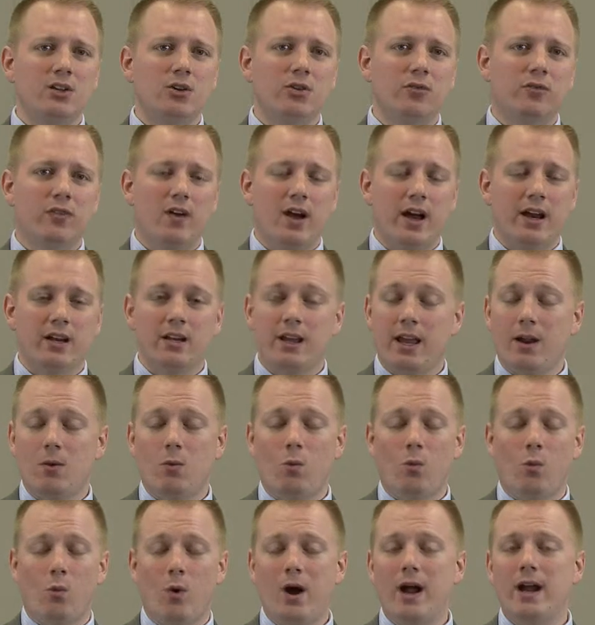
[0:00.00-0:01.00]
you find a
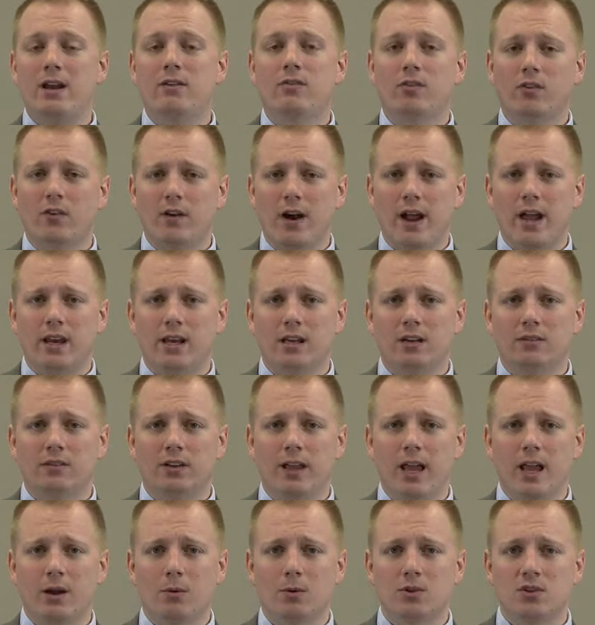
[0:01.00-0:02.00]
wide variety of
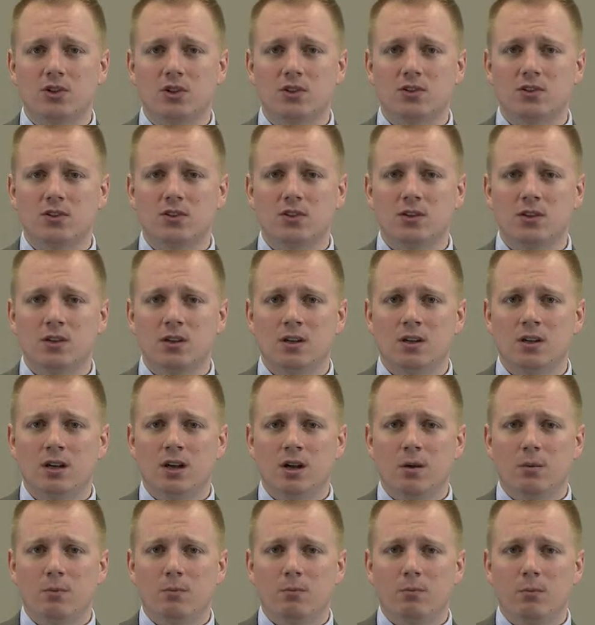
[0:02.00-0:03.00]
languages,
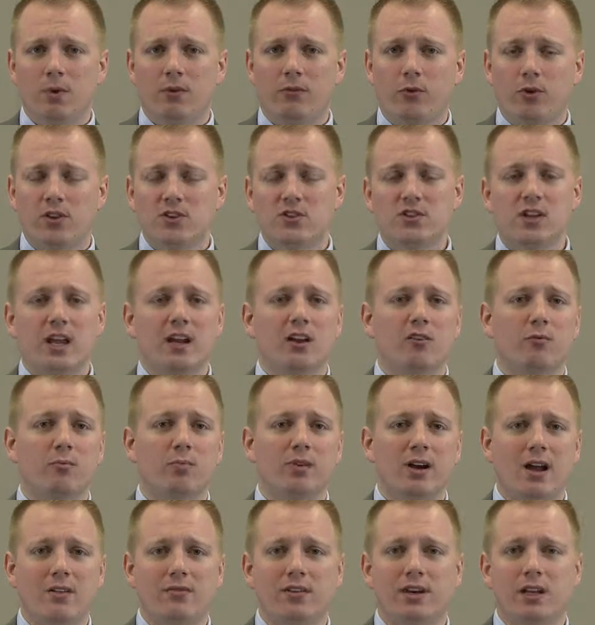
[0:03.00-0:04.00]
but for the sake of
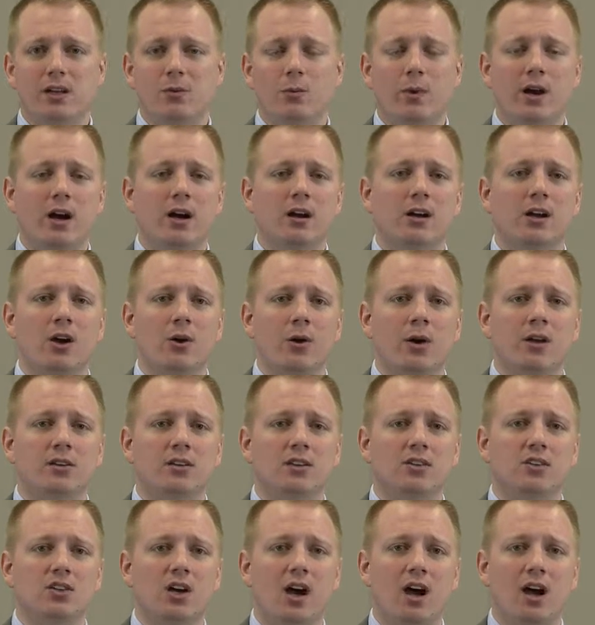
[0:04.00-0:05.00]
brevity, we are going
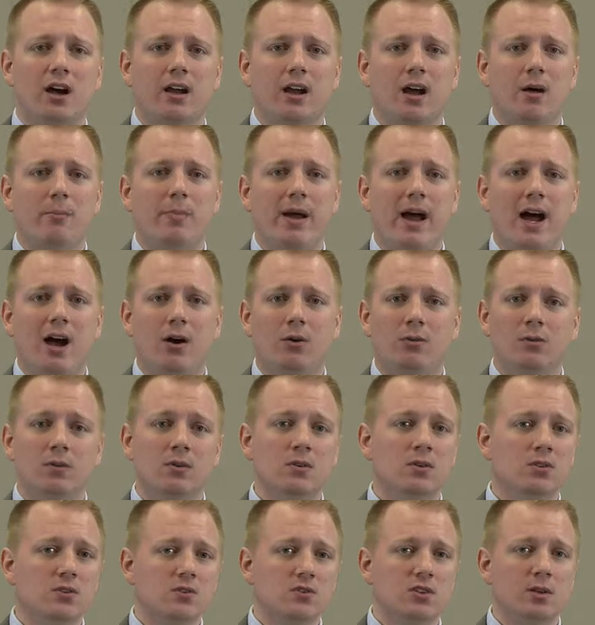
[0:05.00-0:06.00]
to talk about
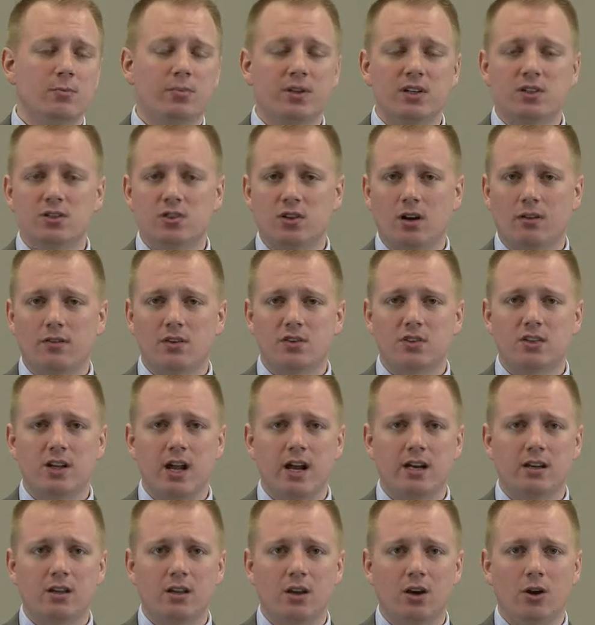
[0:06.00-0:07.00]
simply
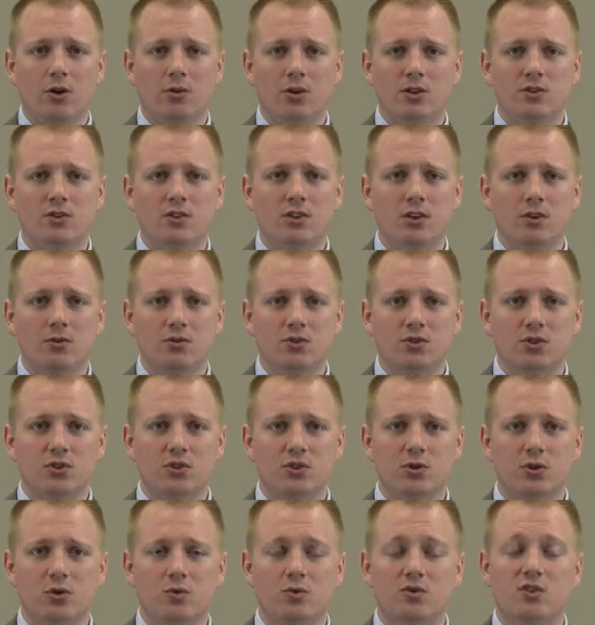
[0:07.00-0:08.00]
server-side code is used
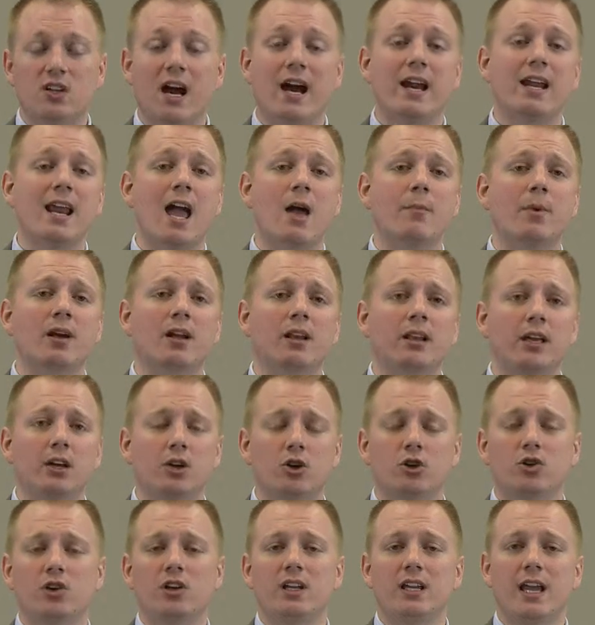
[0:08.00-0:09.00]
to dynamically
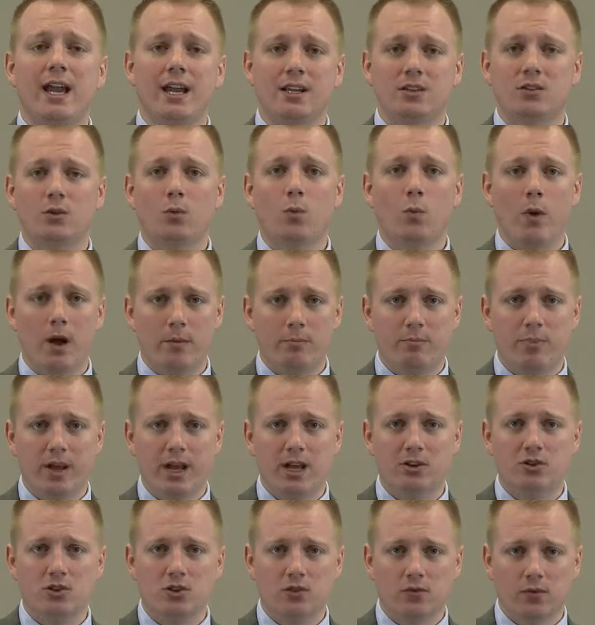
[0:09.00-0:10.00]
create web
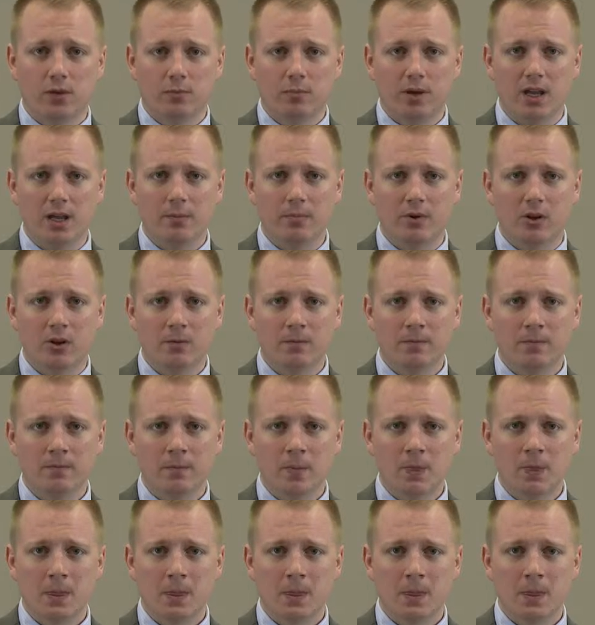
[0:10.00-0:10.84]
pages for people.